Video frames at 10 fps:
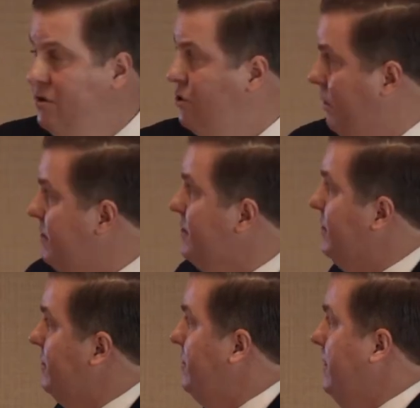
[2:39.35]

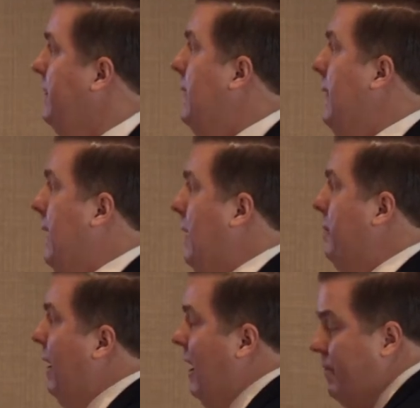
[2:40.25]
choices.
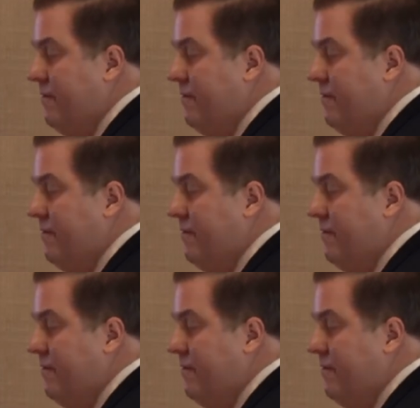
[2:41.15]
Um, I'm a